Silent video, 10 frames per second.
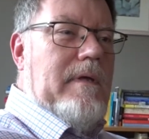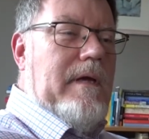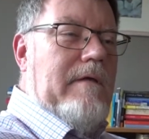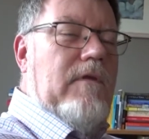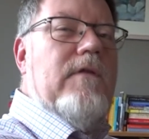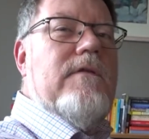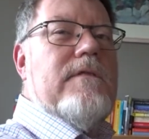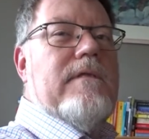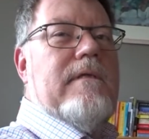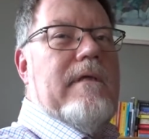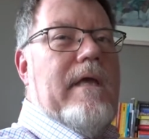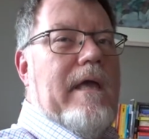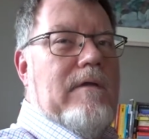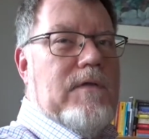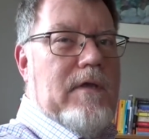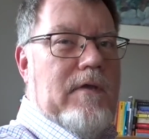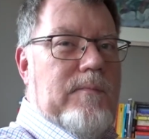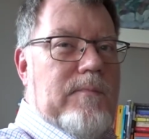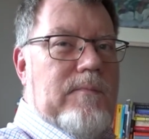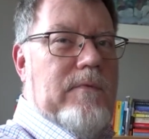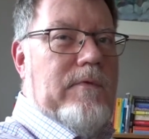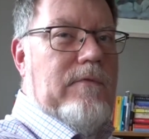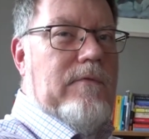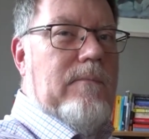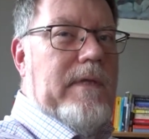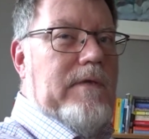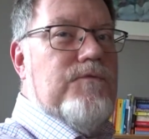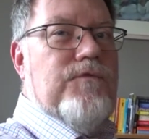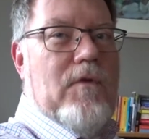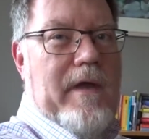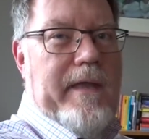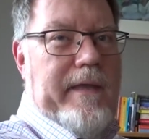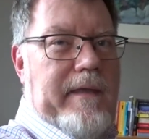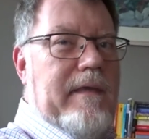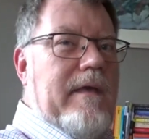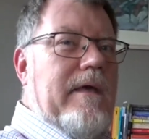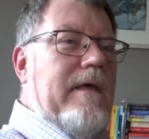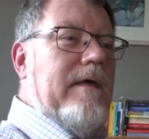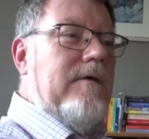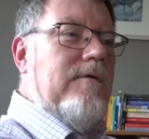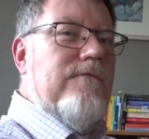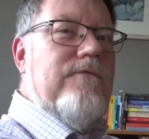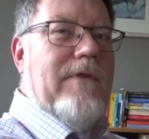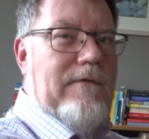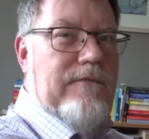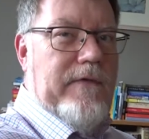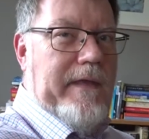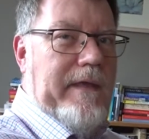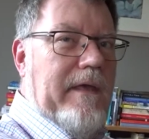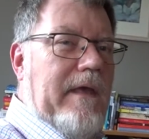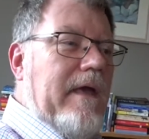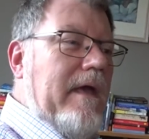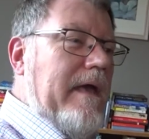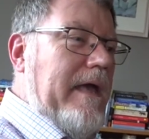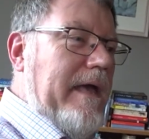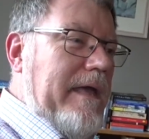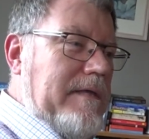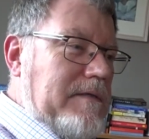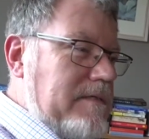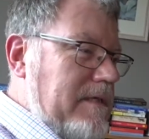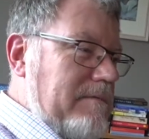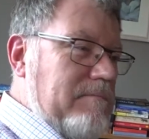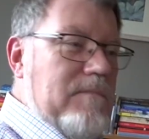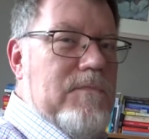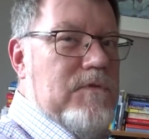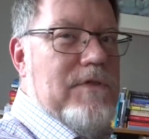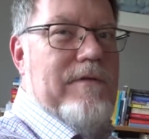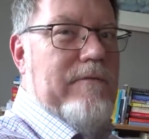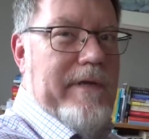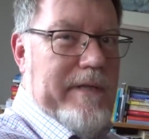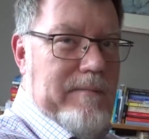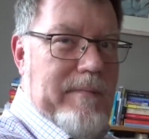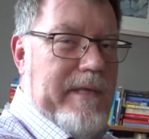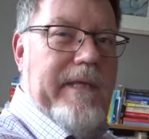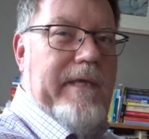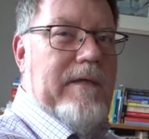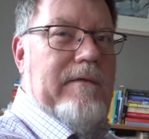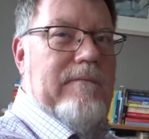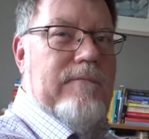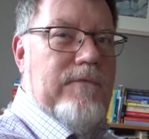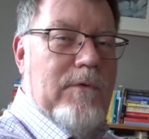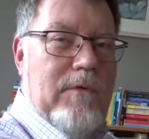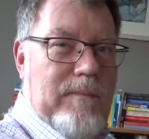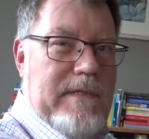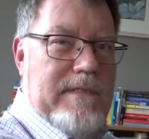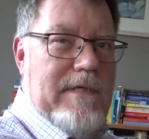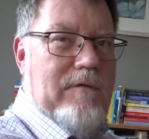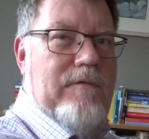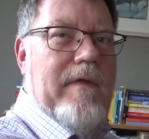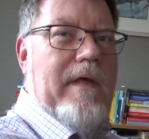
I've learned how to cope with me drying, fluffing, and generally making a fool of myself.